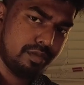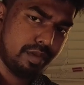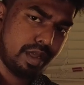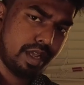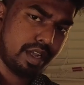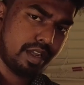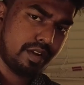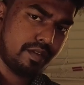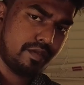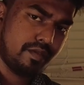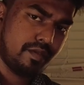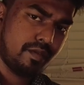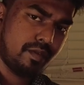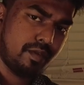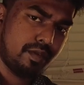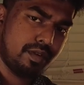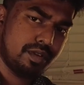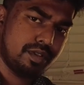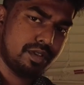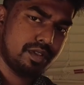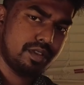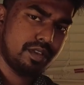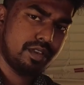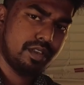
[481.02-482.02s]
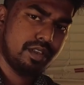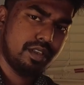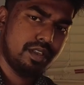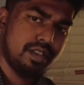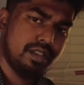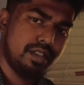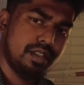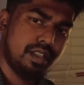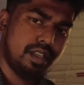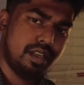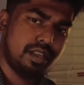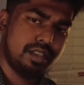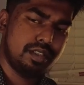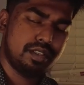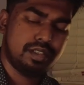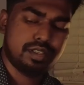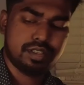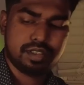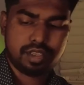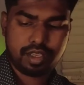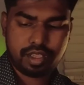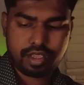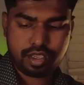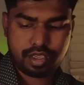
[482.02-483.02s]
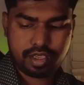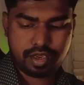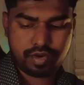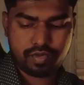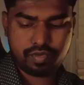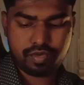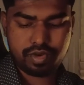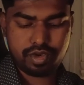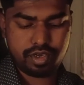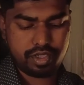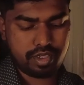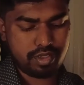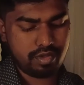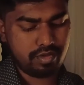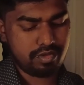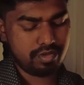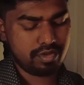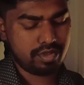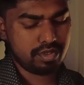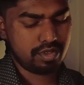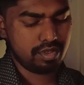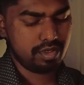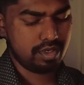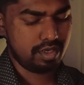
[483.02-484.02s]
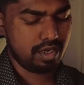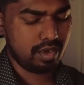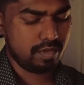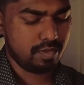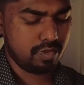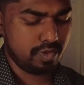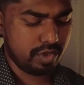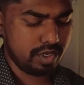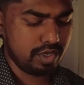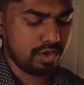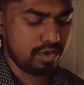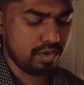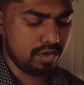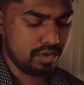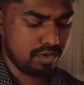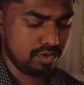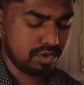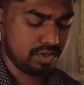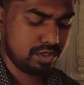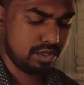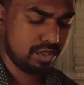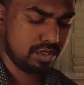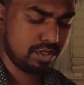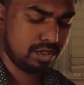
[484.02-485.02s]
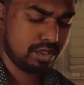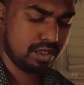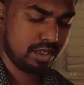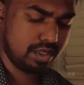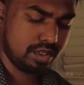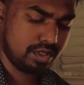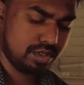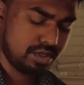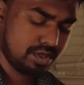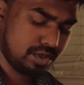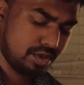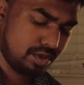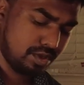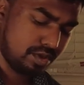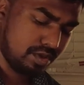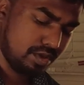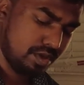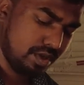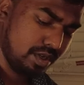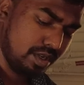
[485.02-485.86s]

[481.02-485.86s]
back and forth. That is like a really dumb way to lose this thing. So